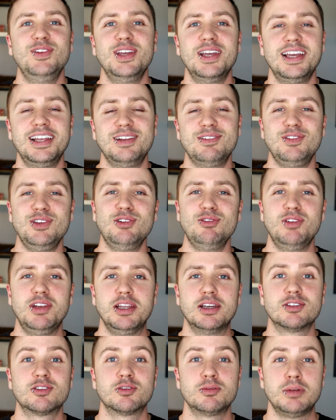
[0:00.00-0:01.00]
in a few
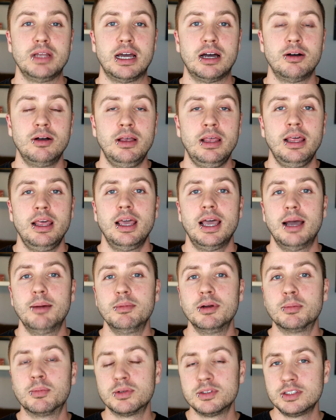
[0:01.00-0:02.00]
videos from now, I'm
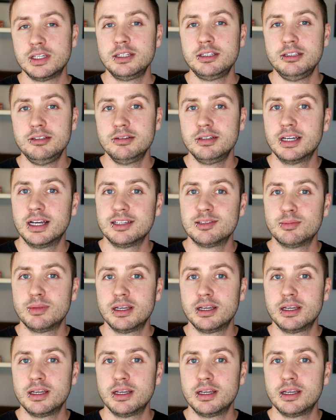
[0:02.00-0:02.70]
going to present to you guys